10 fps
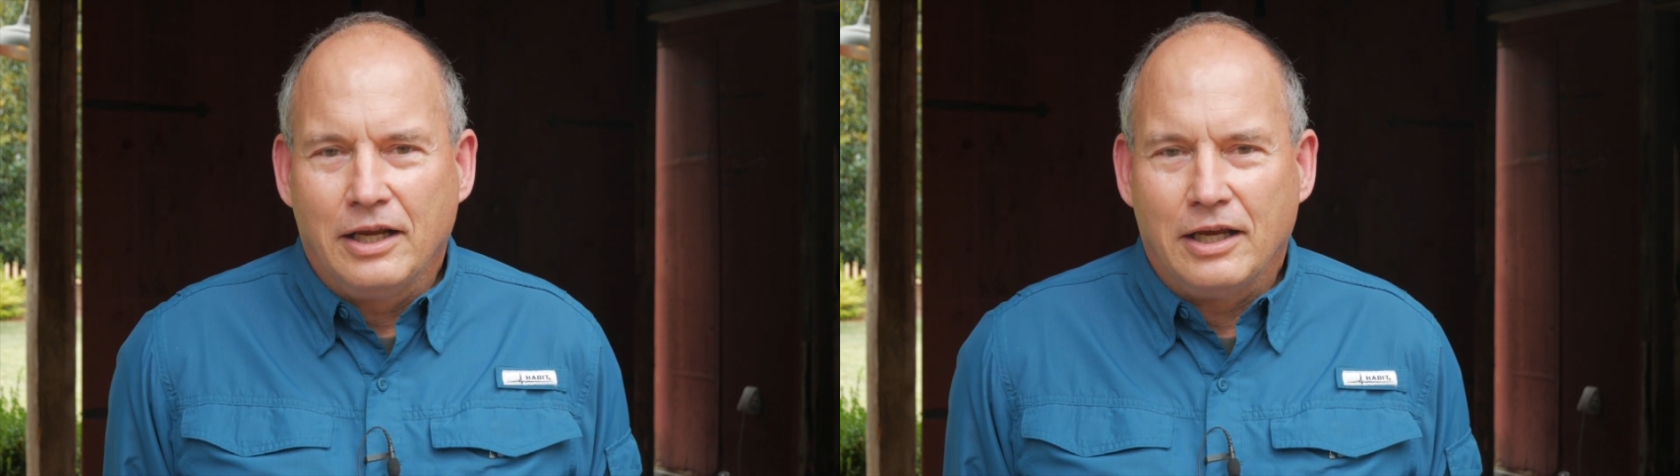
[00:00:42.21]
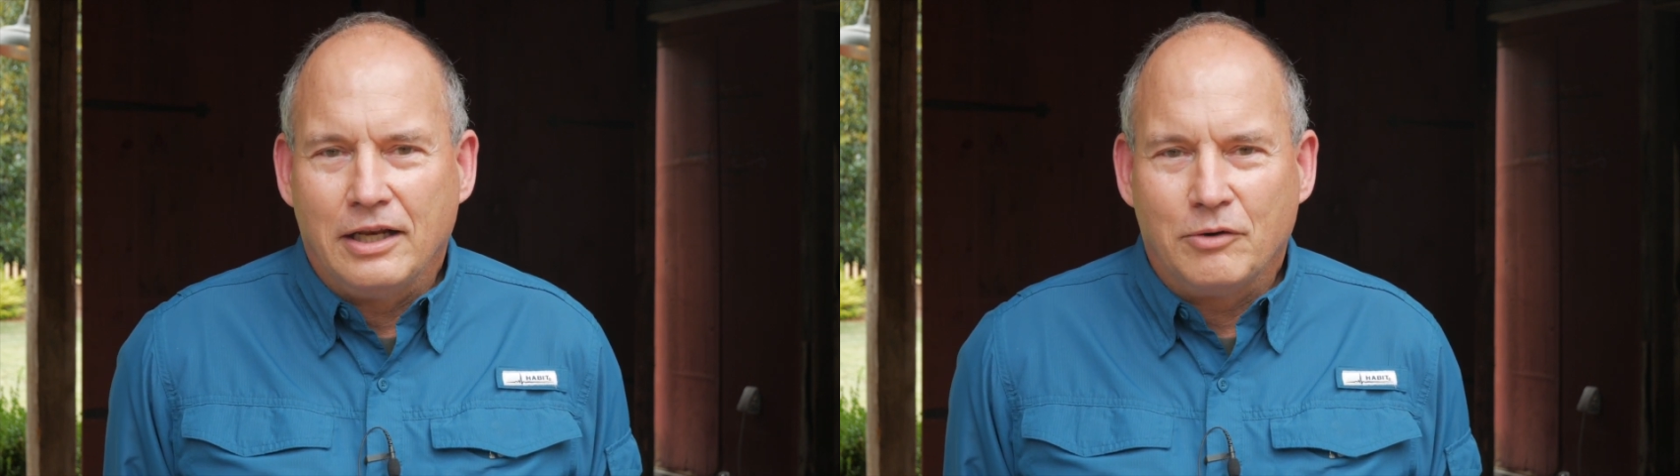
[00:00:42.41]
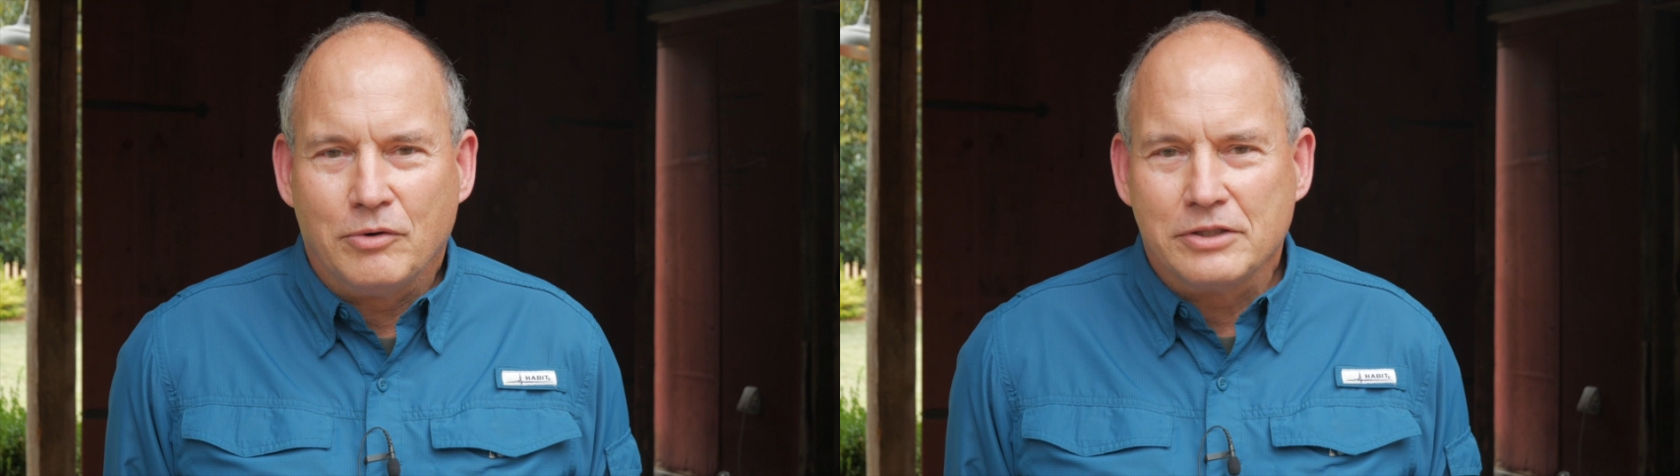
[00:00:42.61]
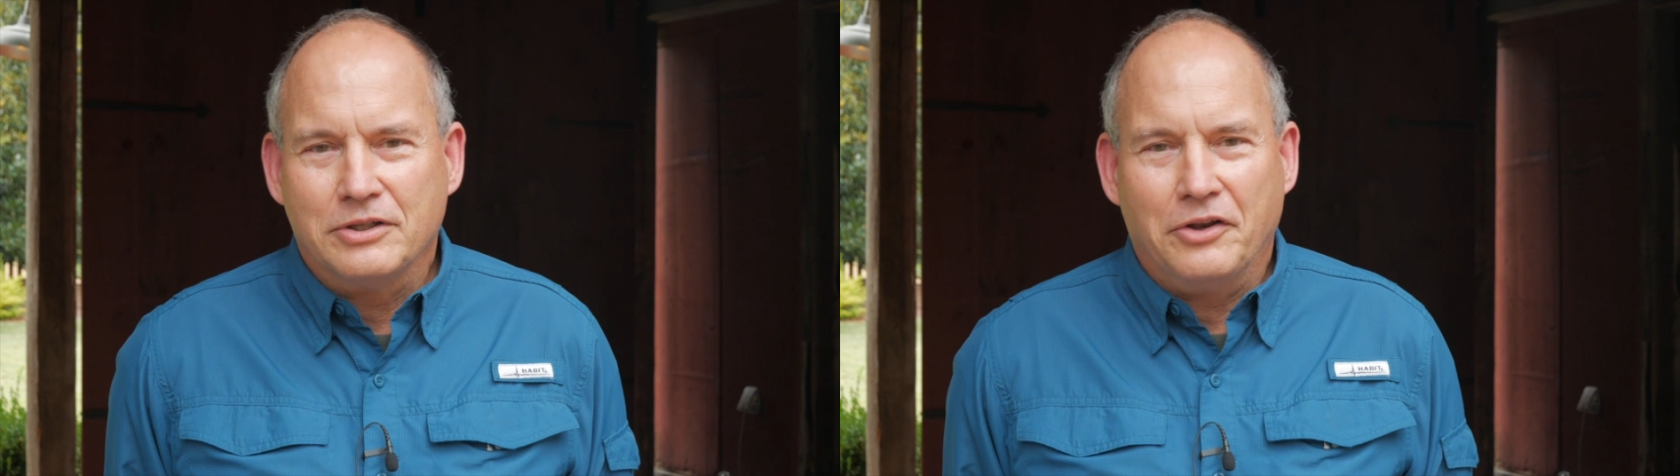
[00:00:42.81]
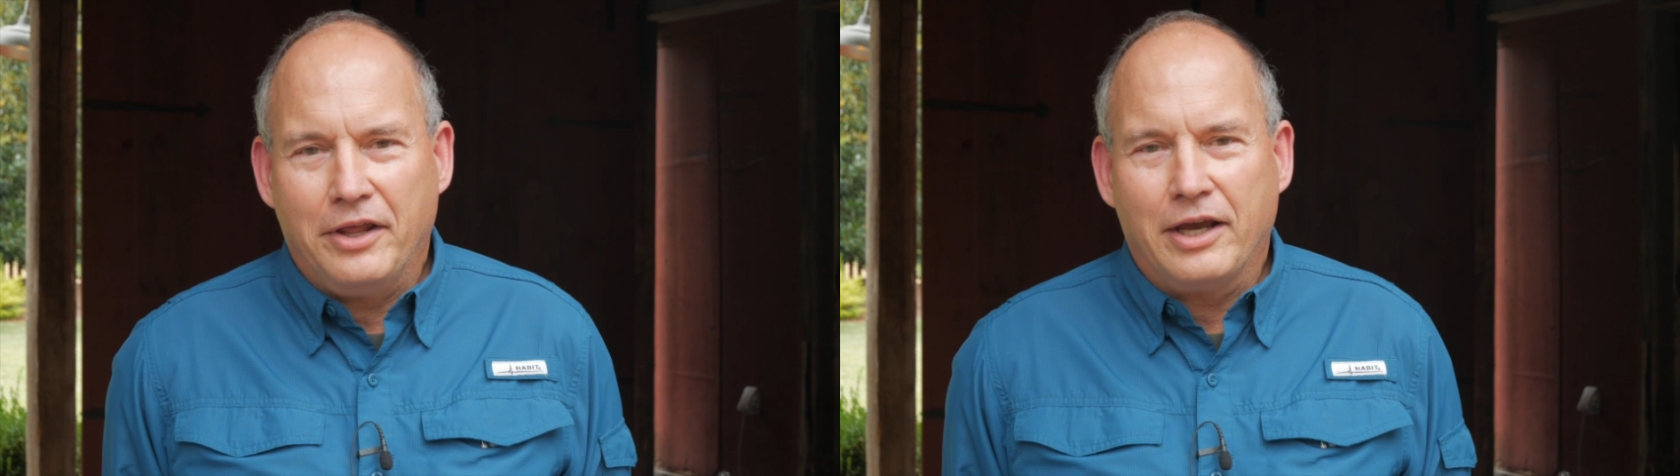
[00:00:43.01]
And it
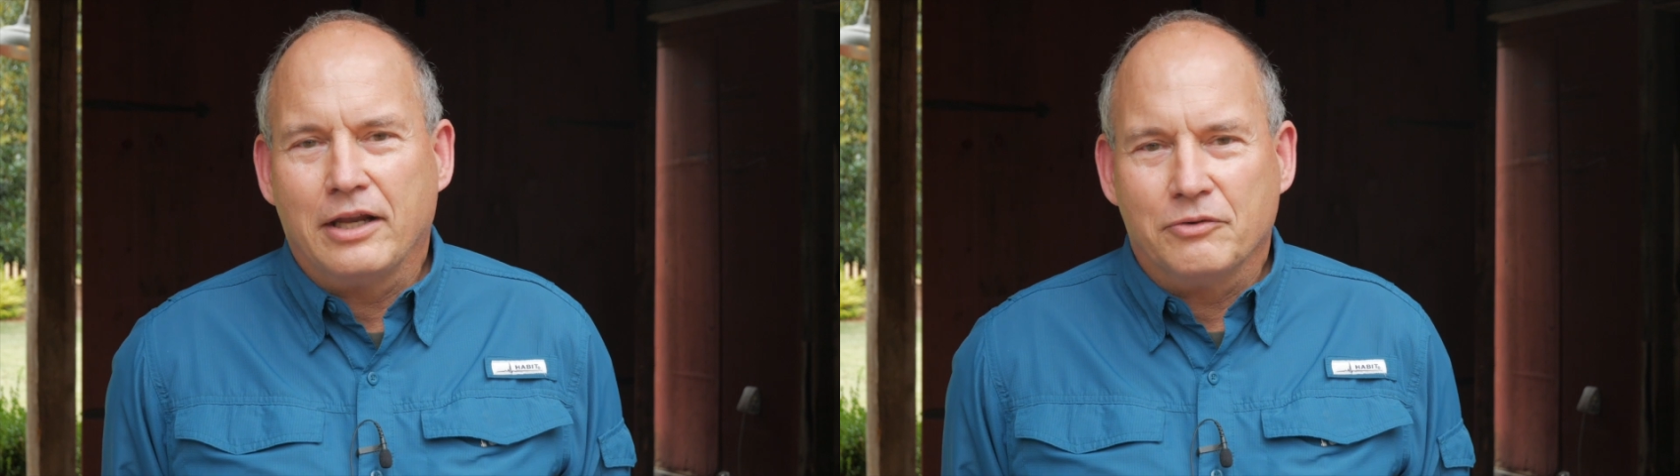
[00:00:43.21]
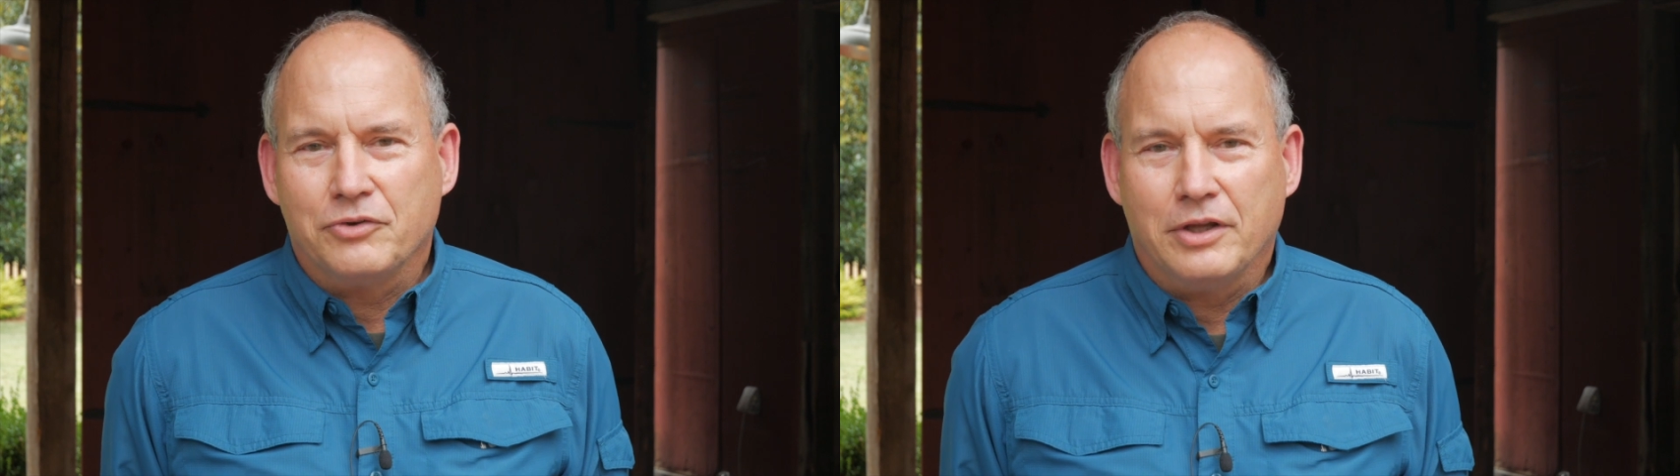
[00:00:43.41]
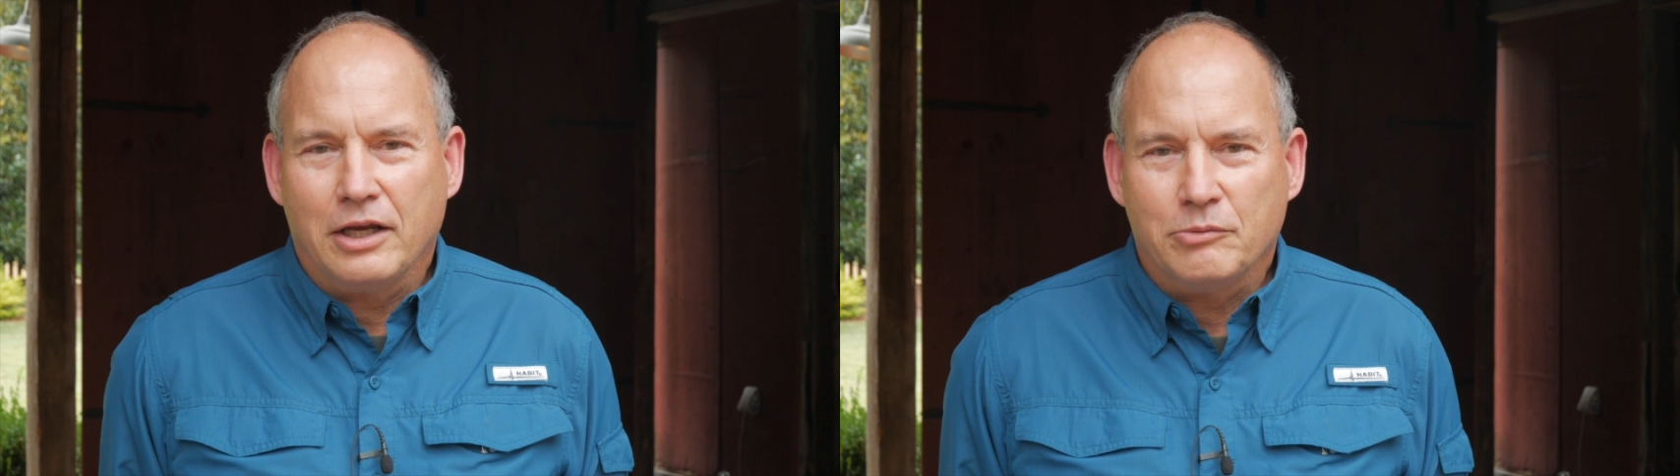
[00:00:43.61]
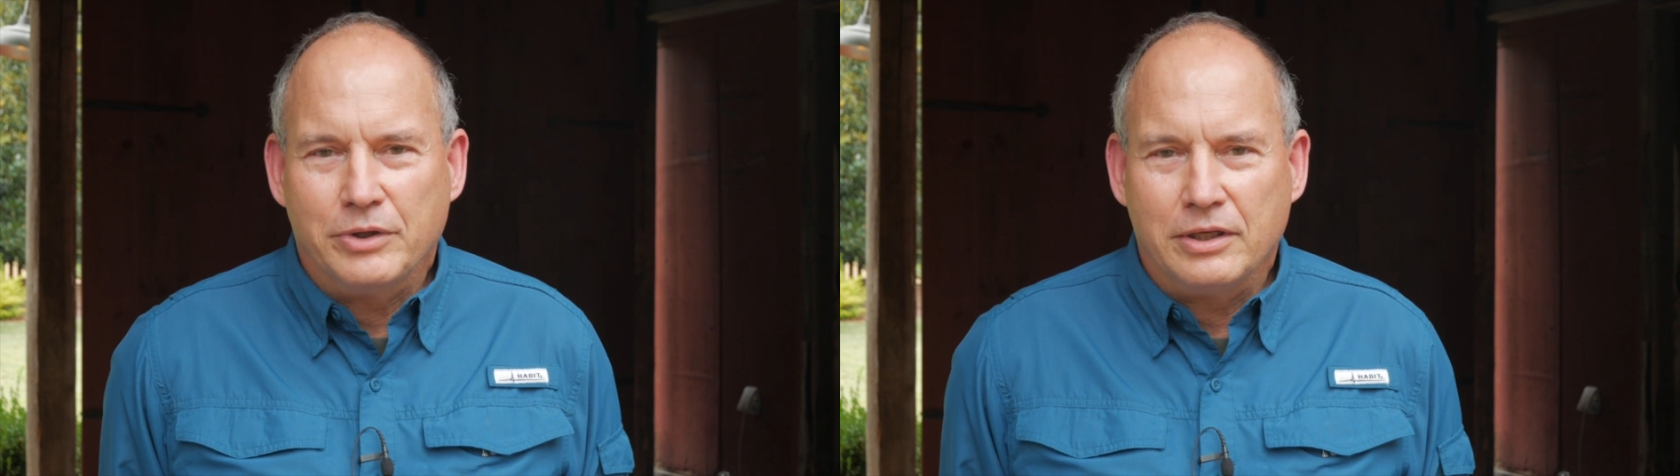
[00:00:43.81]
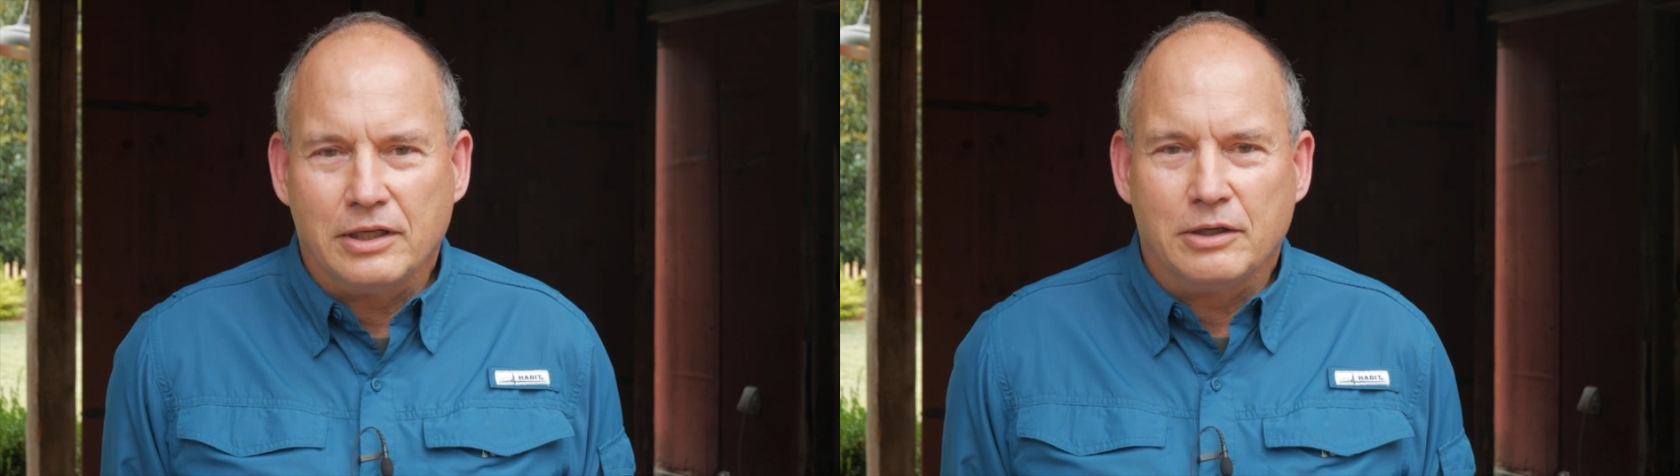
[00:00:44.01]
wasn't a negative statement,